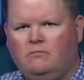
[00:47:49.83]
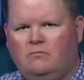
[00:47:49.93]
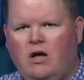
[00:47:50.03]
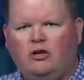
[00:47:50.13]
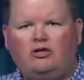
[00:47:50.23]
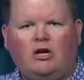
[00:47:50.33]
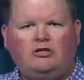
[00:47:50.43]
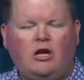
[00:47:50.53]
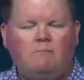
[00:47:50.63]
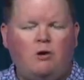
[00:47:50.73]
there is
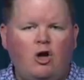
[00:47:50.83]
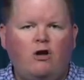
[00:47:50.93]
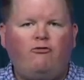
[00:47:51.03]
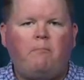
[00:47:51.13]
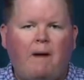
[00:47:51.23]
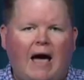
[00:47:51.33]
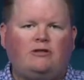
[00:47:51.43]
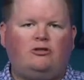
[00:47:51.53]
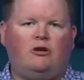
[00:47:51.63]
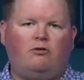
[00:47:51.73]
such a beautiful
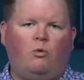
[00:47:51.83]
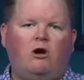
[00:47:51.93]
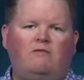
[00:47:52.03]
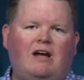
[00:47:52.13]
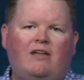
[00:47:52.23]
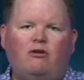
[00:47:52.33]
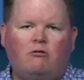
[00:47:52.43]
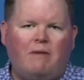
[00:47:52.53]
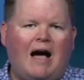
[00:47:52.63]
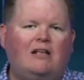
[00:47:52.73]
passage of the Word of God that
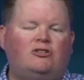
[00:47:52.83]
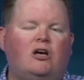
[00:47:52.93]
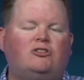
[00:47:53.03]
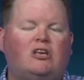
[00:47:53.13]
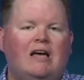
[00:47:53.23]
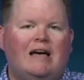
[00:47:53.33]
reminds us